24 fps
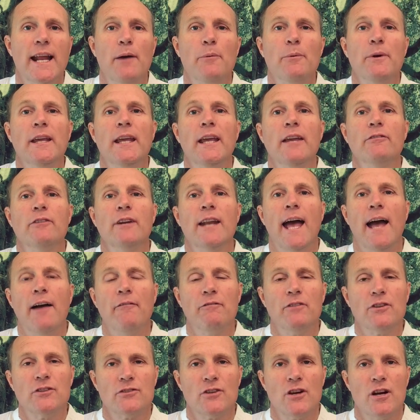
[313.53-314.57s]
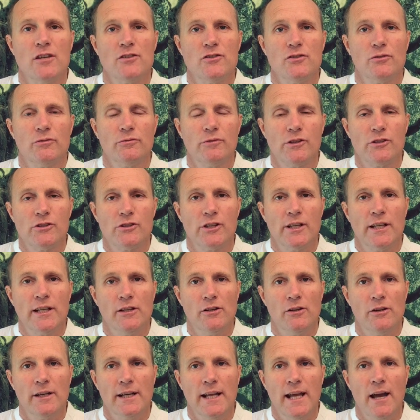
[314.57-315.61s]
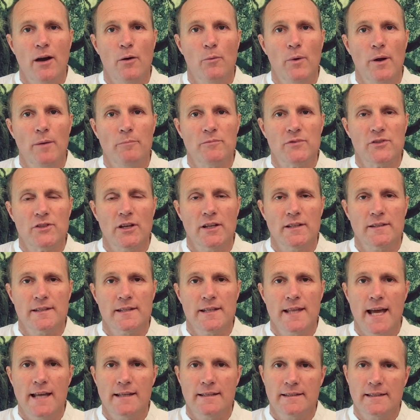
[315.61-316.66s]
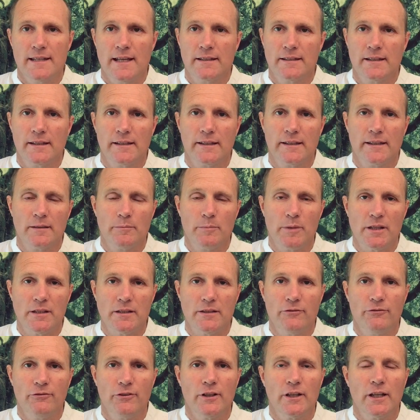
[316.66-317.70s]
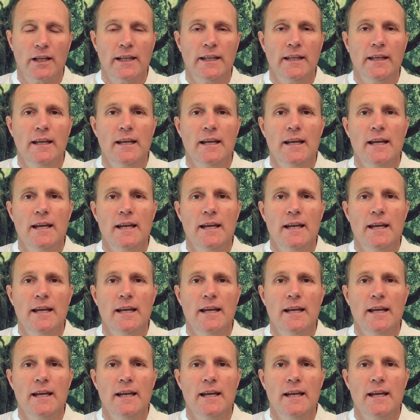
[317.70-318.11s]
And we even advertise your retreat on our website. So that's done a little bit differently.